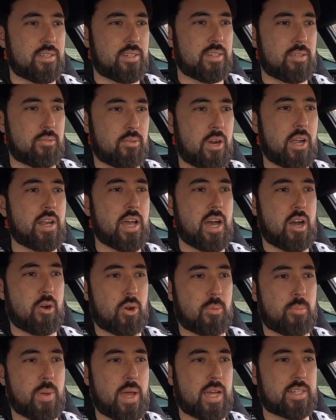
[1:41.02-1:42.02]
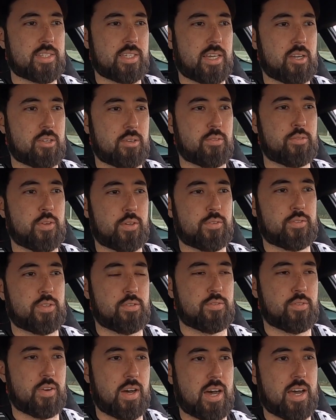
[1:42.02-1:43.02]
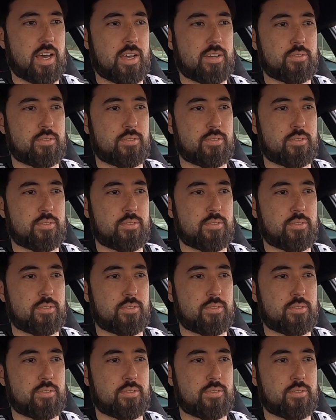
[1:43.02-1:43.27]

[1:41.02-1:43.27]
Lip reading: Right now we're back down to 55,